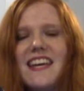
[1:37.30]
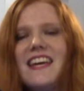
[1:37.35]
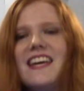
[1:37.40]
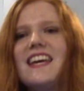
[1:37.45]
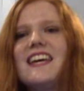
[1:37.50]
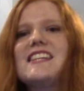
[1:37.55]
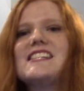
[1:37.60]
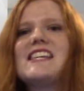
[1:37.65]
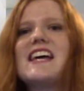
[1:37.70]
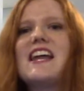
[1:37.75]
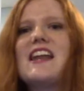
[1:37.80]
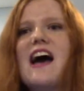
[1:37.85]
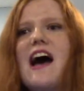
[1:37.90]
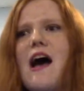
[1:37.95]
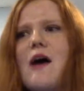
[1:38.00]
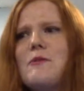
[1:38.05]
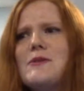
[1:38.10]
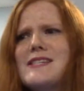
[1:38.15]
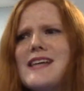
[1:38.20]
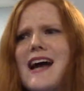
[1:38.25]
is that
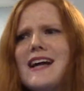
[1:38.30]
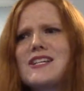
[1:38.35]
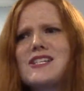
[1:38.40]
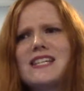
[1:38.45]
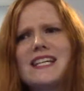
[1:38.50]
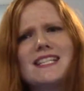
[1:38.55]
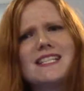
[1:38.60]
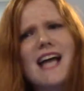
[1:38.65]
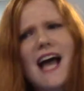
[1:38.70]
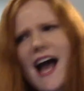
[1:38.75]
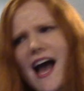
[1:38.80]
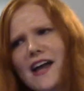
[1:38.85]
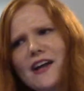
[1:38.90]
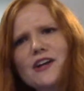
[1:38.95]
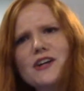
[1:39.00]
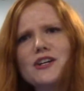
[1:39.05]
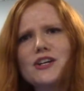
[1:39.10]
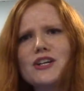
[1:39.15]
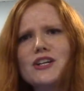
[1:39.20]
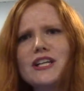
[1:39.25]
I was actually
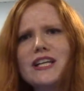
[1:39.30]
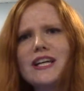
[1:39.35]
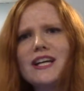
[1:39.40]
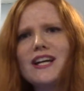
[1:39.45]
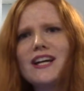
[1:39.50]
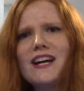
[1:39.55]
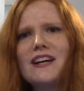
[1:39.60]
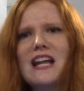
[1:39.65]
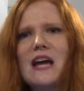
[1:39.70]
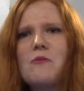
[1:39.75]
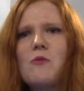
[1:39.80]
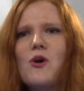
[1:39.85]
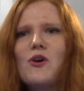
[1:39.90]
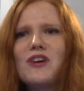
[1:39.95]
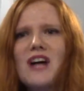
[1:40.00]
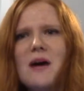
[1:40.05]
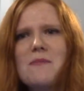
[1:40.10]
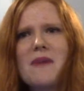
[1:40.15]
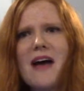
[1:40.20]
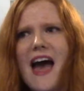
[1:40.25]
tired earlier and I woke
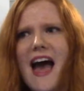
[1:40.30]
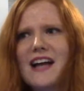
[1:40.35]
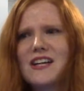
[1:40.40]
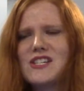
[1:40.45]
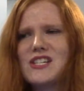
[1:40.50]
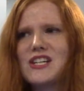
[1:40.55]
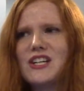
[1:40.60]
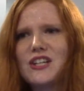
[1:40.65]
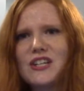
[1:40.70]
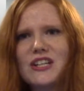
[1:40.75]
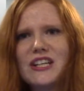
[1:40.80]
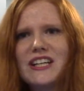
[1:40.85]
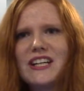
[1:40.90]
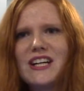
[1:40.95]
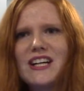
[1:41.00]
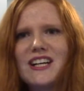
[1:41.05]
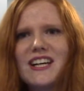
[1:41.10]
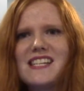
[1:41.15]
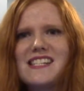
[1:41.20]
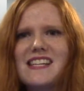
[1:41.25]
up actually
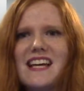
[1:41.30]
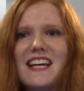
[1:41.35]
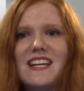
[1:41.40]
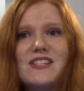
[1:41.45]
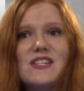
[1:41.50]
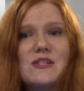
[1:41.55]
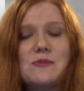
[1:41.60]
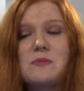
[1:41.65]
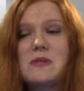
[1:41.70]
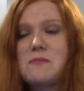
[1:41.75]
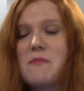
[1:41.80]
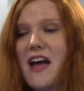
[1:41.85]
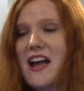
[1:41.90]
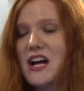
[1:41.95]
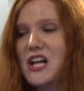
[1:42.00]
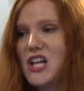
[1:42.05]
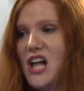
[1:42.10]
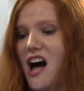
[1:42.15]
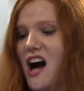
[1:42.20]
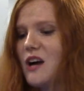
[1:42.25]
earlier because my
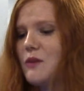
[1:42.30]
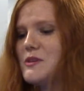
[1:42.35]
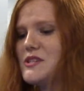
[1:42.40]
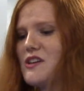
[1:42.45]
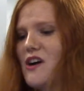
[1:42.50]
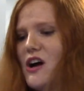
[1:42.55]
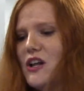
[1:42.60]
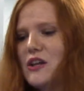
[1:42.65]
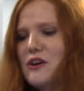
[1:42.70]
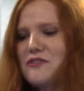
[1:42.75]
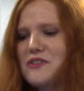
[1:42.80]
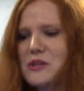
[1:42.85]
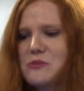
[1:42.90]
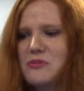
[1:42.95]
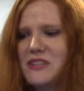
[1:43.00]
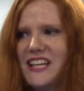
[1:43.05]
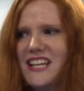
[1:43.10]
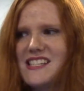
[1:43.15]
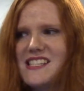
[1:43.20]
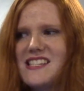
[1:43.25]
clock was all over the
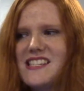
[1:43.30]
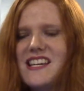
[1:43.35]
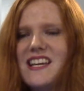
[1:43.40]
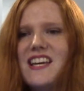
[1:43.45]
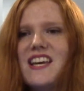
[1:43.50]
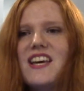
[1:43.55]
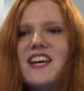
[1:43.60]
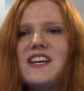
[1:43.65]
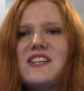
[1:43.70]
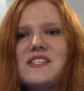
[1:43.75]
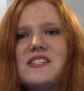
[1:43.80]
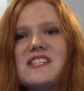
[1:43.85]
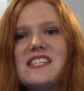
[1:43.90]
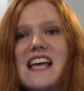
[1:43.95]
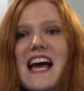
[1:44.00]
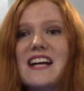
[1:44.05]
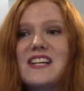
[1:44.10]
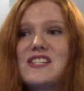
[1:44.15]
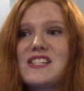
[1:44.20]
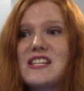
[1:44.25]
place. So this is
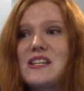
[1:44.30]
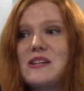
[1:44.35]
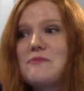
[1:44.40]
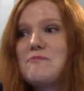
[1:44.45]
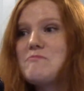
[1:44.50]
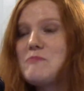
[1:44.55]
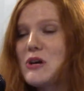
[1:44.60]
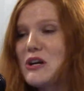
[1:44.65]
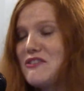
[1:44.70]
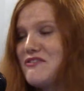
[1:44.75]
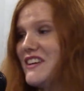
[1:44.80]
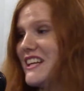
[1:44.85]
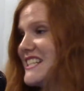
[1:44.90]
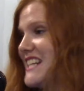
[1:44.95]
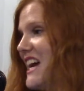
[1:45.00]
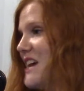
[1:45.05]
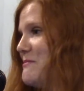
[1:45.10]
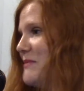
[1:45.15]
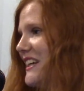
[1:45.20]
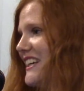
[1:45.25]
actually perfect
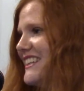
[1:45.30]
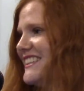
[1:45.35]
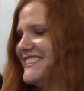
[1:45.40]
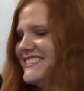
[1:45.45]
timing.